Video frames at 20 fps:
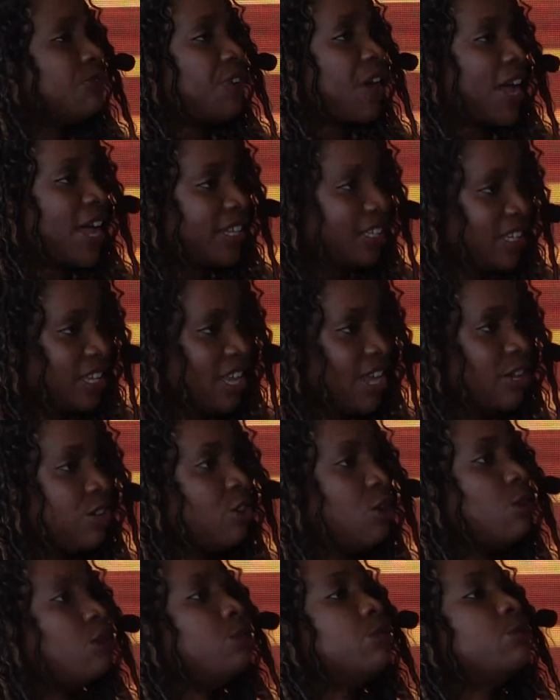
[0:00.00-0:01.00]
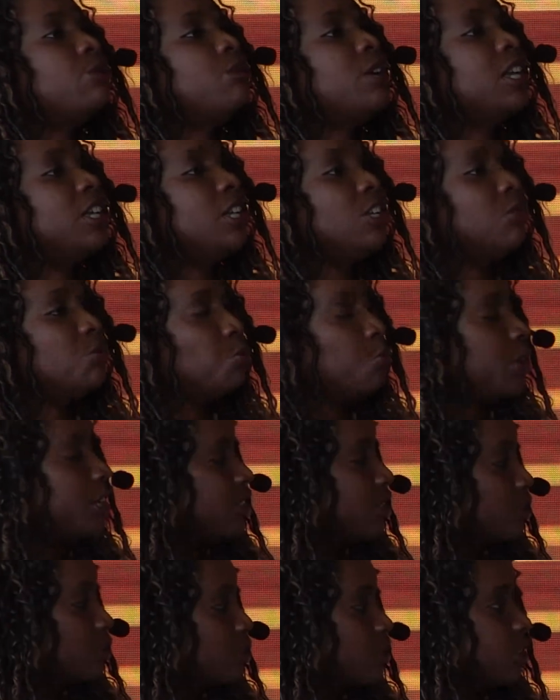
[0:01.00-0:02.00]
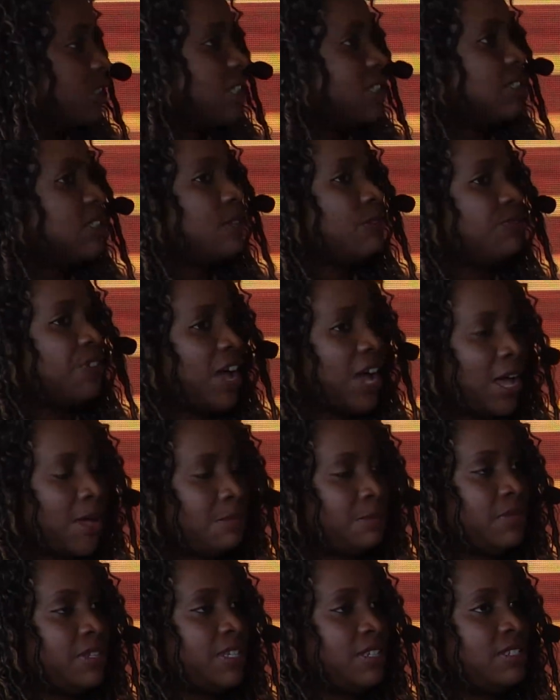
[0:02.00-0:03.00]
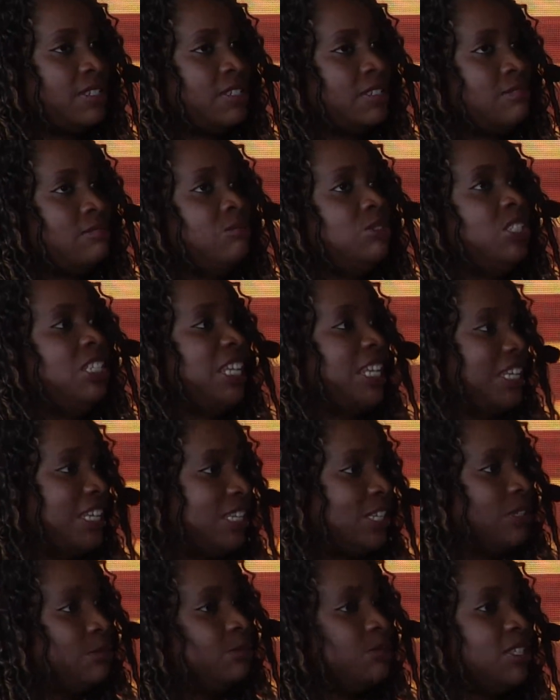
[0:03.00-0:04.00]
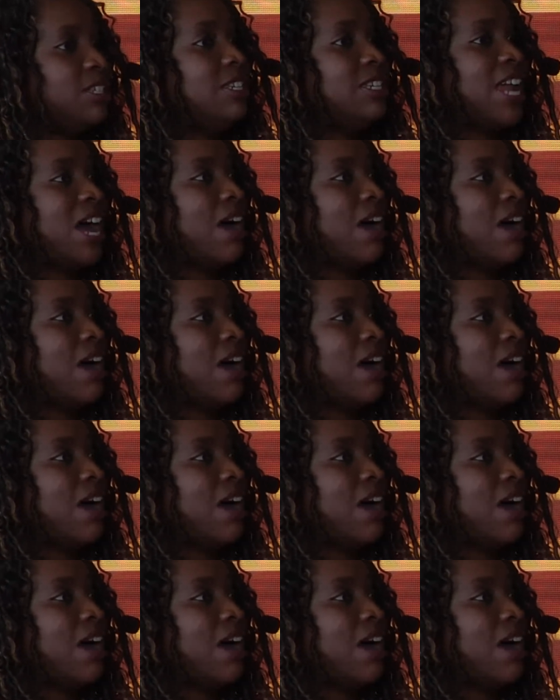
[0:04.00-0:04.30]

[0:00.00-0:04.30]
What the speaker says: I can't go and get resources, if I'm deemed not